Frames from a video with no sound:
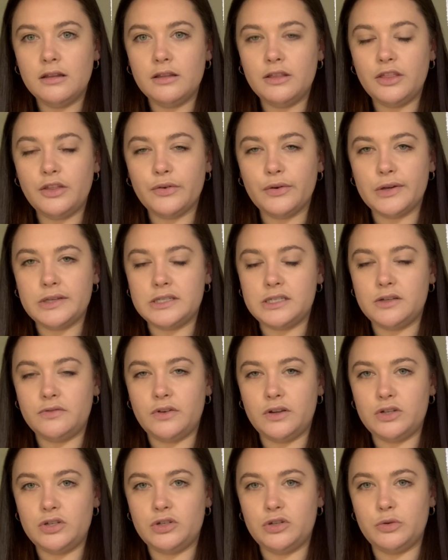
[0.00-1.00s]
The rest of
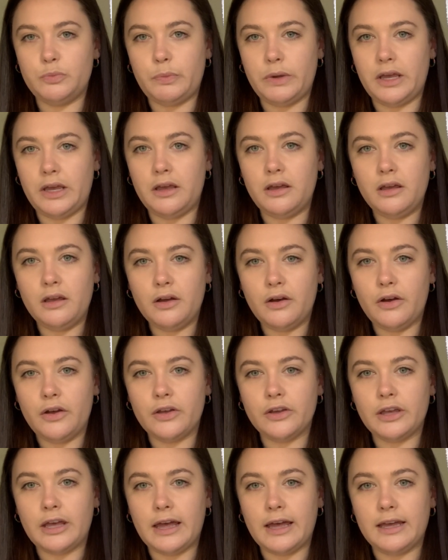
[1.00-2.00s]
it should be
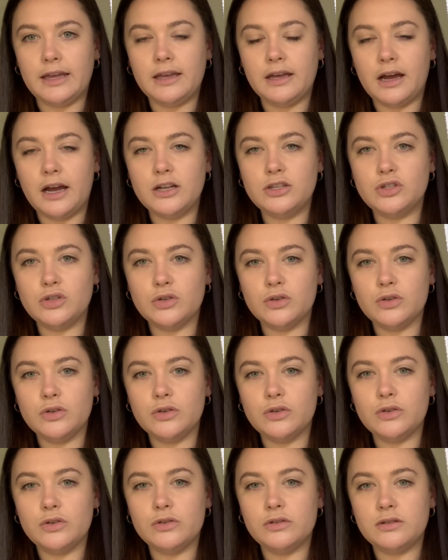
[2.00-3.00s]
okay. I
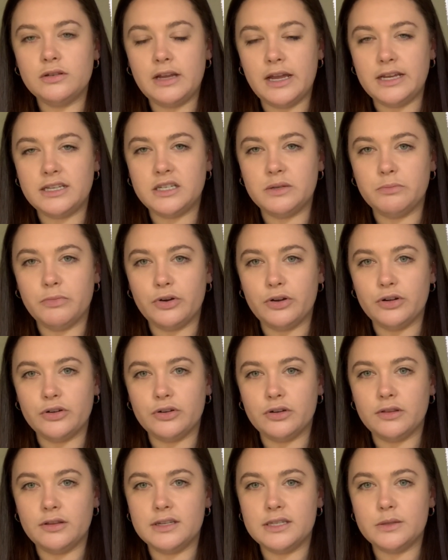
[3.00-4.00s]
do need to motor
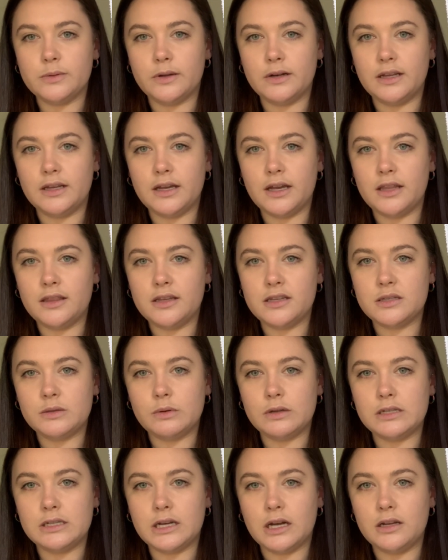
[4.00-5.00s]
on this one and get this
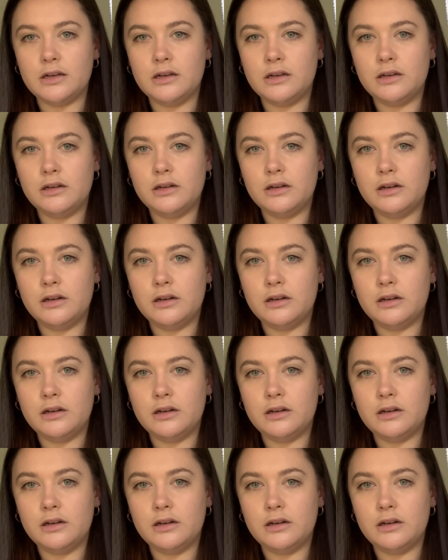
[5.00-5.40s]
one done.